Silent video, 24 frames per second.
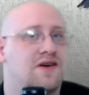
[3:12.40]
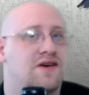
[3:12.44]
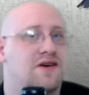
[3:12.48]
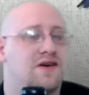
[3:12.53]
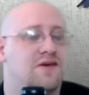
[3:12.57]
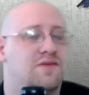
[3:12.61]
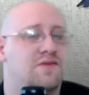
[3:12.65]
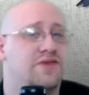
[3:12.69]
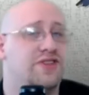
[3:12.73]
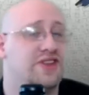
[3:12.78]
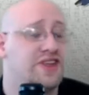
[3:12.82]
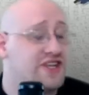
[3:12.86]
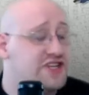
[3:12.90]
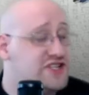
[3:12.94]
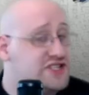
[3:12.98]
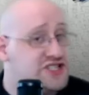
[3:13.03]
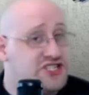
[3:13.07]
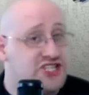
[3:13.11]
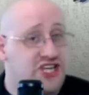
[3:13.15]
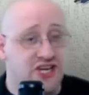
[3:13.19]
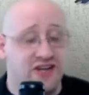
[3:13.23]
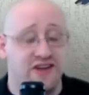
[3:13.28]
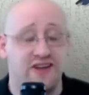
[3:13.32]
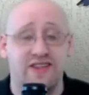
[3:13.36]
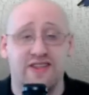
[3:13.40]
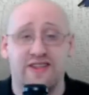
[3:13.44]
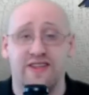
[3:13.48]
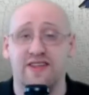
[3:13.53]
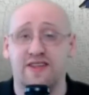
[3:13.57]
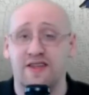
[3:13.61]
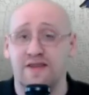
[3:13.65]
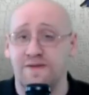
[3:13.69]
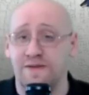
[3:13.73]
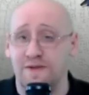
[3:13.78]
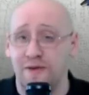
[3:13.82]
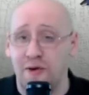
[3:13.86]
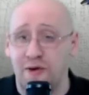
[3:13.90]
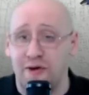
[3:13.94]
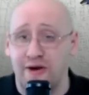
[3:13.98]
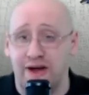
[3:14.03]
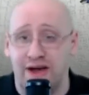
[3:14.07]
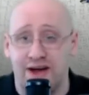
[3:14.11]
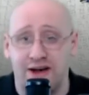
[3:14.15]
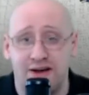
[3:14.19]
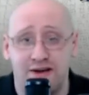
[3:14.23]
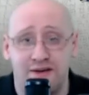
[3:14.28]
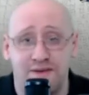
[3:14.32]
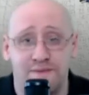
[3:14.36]
But these geniuses in
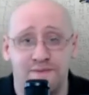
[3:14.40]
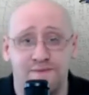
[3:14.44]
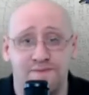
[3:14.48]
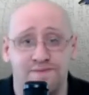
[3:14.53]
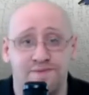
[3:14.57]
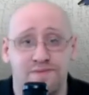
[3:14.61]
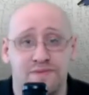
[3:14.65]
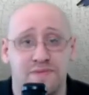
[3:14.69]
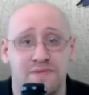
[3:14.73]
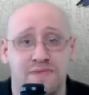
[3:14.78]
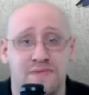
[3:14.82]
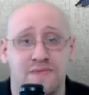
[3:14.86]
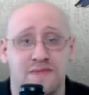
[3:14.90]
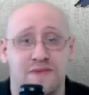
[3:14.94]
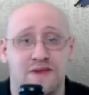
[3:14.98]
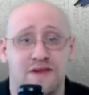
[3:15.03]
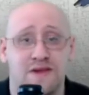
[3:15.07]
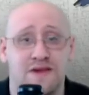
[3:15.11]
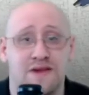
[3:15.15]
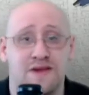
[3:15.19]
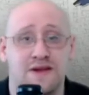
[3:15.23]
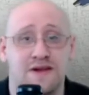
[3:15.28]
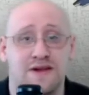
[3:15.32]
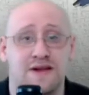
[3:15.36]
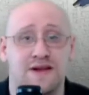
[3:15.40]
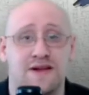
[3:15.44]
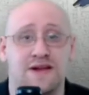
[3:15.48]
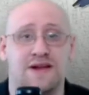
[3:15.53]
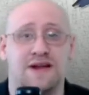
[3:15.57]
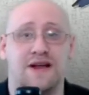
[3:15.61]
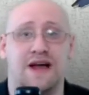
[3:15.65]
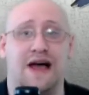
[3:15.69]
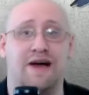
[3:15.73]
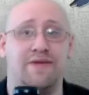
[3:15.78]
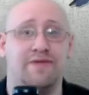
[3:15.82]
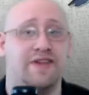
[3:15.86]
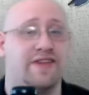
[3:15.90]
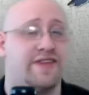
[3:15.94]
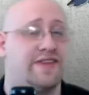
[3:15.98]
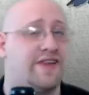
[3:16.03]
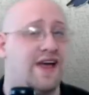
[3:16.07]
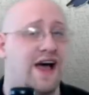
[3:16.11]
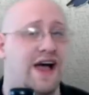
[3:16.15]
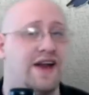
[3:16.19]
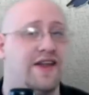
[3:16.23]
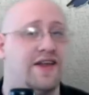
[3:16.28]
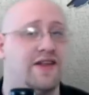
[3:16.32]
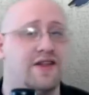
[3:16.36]
Florida have
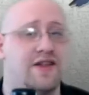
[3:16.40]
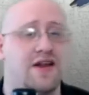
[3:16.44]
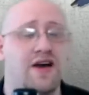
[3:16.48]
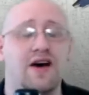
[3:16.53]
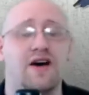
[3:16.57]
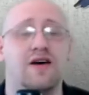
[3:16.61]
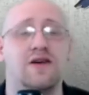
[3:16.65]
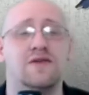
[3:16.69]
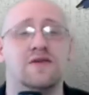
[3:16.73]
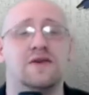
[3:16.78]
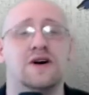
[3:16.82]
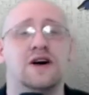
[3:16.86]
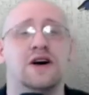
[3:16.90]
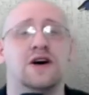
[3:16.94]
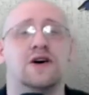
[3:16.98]
decided, no,